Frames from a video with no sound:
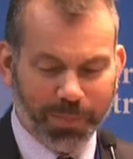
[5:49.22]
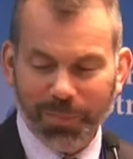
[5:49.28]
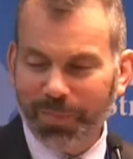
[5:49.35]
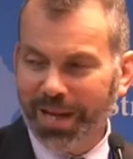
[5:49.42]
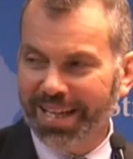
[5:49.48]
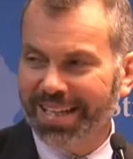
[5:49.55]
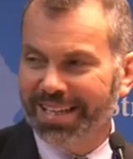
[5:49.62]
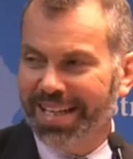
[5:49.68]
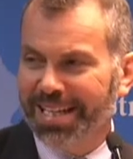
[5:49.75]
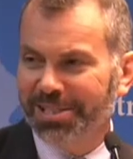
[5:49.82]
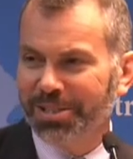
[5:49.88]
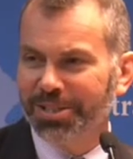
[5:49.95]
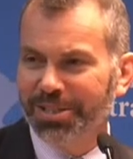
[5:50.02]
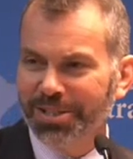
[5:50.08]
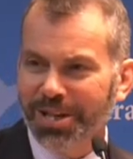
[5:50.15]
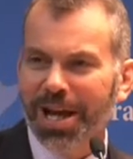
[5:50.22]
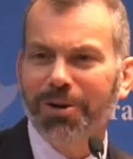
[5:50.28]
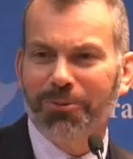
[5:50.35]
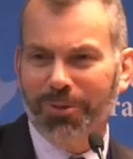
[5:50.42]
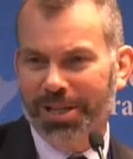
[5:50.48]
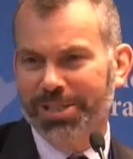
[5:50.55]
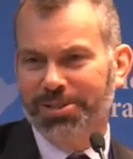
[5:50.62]
might a nation
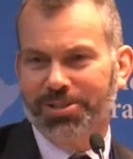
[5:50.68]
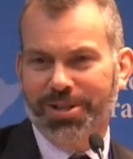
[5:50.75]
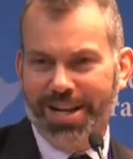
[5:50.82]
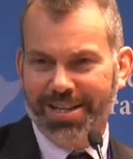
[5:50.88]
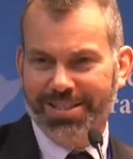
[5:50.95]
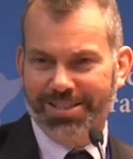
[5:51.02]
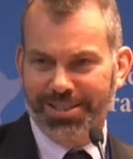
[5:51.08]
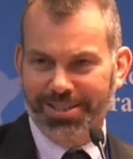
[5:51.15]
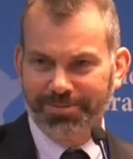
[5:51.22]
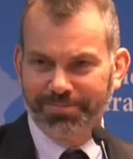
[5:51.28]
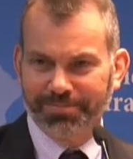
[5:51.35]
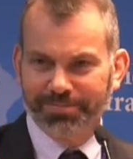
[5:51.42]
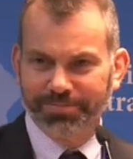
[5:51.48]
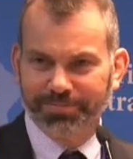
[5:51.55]
not want a strategy?